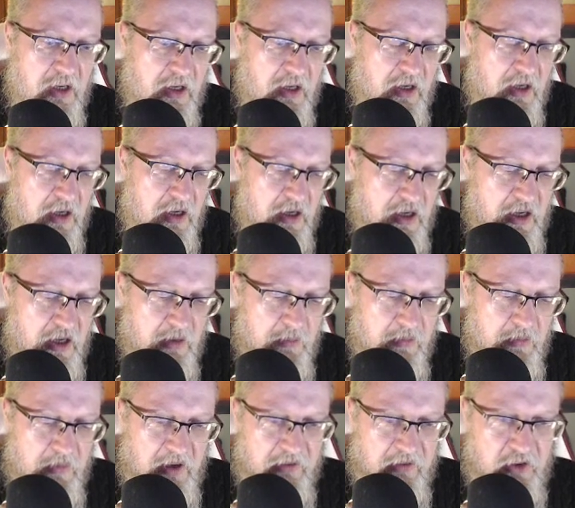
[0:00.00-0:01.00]

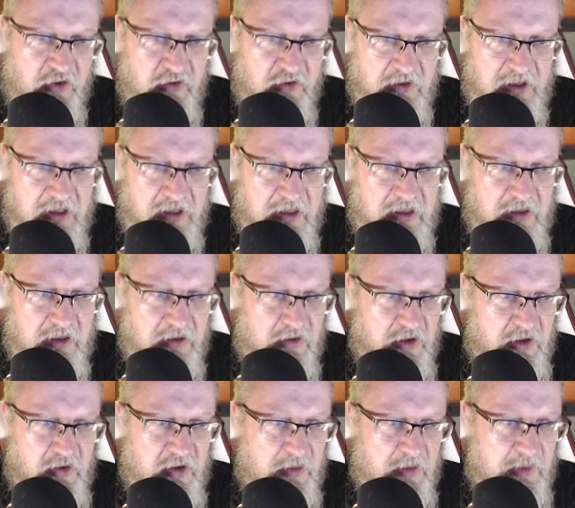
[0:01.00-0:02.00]
have a drink, do
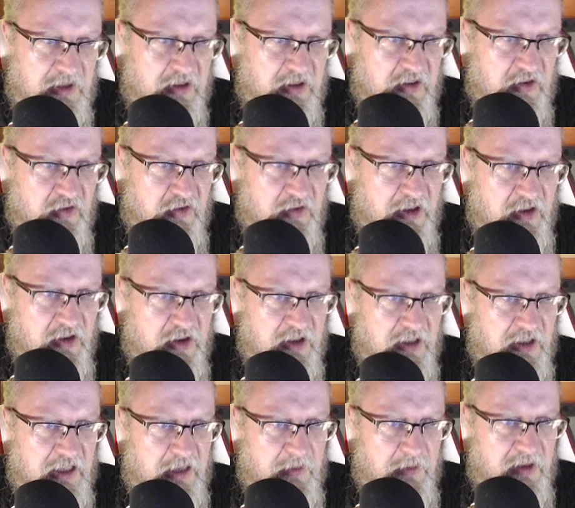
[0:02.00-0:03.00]
something to stretch and
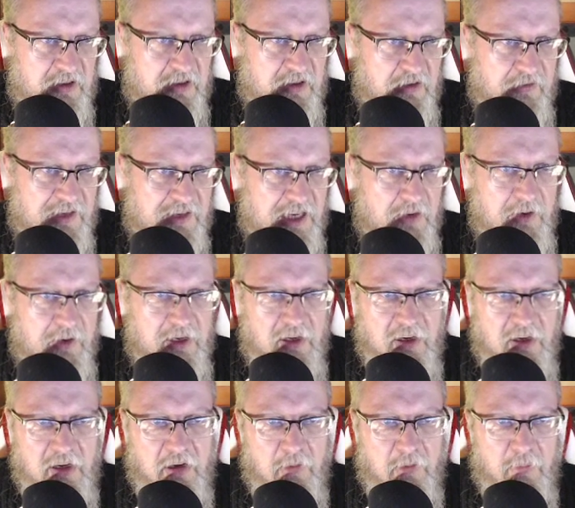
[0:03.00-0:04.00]
keep yourself going,
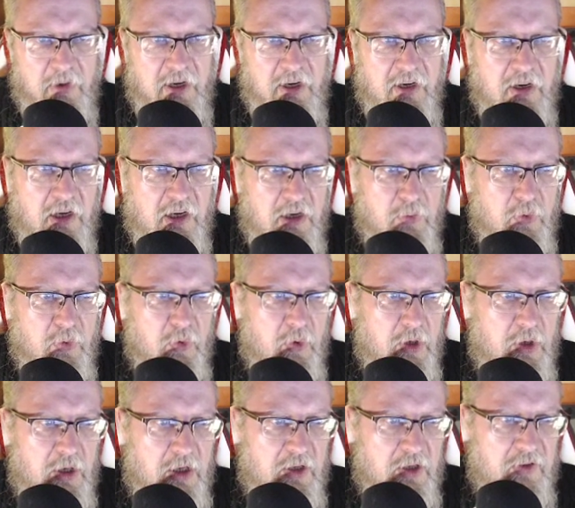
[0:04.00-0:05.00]
and I will
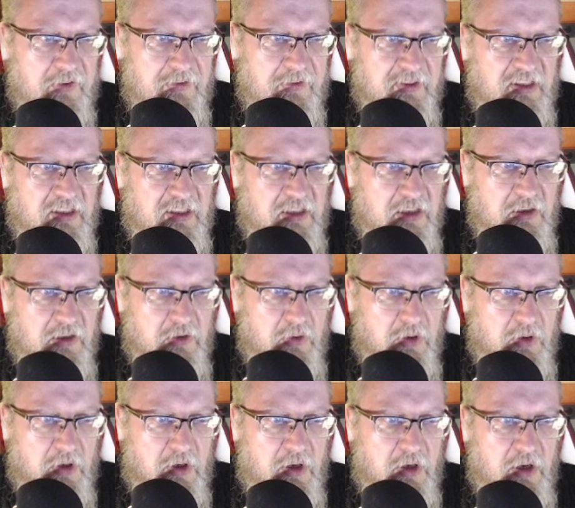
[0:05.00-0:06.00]
see you
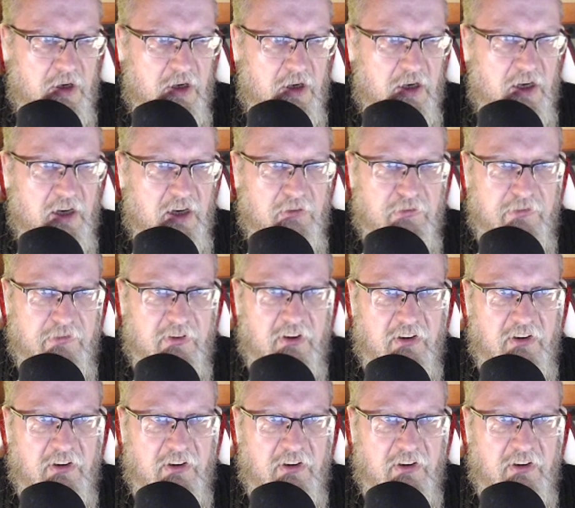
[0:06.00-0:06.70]
in 5